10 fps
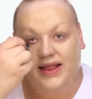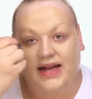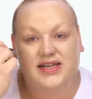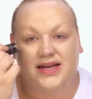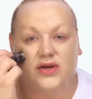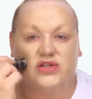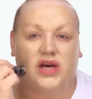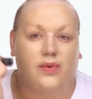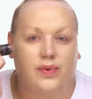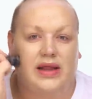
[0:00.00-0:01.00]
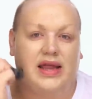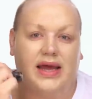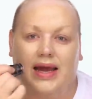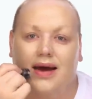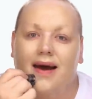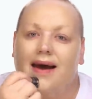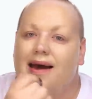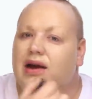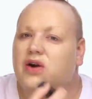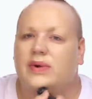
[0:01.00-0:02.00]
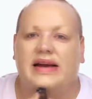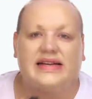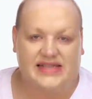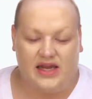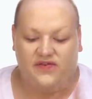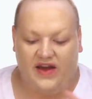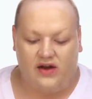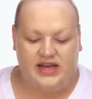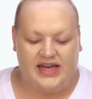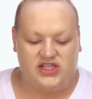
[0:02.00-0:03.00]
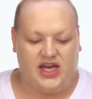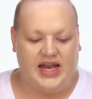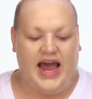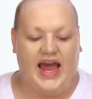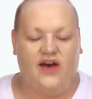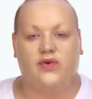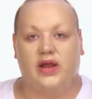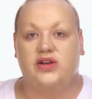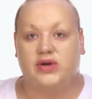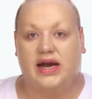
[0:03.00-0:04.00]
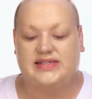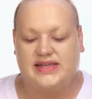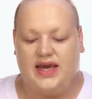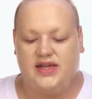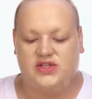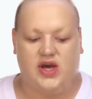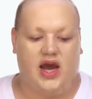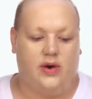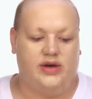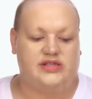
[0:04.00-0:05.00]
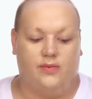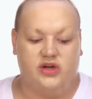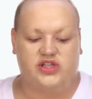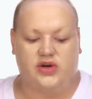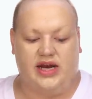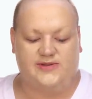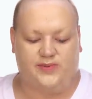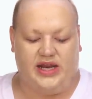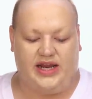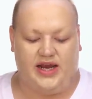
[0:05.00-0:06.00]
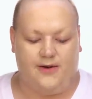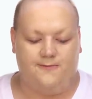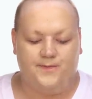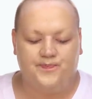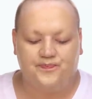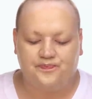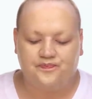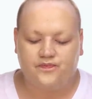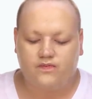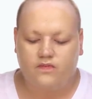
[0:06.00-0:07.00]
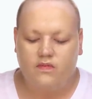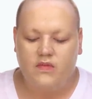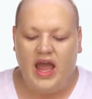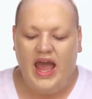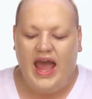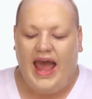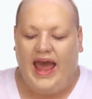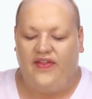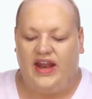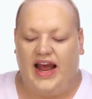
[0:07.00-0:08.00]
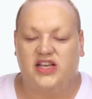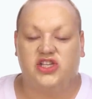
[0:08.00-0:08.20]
I like to use a really greasy foundation. I have really dry skin, so I always moisturize pretty good. And then I